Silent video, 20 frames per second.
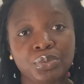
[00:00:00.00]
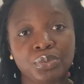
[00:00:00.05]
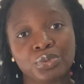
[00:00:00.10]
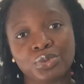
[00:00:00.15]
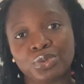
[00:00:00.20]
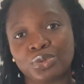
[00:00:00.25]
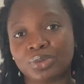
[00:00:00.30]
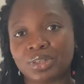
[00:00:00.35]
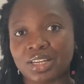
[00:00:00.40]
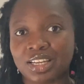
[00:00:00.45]

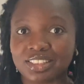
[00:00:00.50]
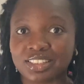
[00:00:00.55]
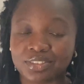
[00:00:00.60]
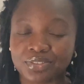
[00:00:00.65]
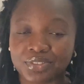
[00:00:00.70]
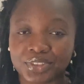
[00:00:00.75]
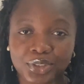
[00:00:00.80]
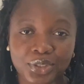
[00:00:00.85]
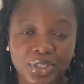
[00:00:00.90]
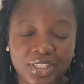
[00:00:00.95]
People don't like
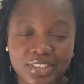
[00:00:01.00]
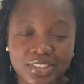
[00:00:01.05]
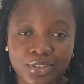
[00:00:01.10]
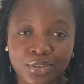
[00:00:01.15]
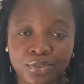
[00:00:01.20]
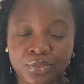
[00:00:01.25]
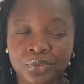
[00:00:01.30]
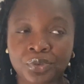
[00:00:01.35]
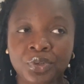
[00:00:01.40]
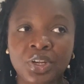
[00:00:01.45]
the video as
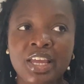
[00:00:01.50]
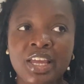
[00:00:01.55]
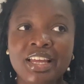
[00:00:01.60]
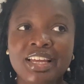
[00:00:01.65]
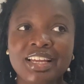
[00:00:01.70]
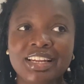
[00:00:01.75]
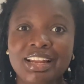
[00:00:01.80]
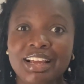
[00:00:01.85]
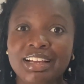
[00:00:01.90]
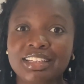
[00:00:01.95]
often.
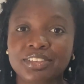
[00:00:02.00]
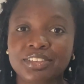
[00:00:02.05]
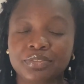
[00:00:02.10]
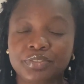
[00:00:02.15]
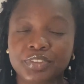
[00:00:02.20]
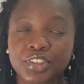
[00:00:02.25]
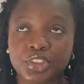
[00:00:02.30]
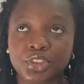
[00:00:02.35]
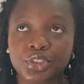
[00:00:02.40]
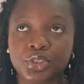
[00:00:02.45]
Like the
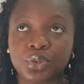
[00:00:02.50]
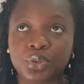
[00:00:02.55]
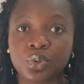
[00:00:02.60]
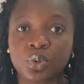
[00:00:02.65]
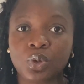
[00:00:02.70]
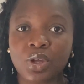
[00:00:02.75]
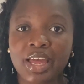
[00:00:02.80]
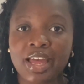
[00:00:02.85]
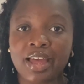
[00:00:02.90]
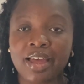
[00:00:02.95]

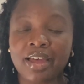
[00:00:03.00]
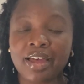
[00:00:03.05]
video.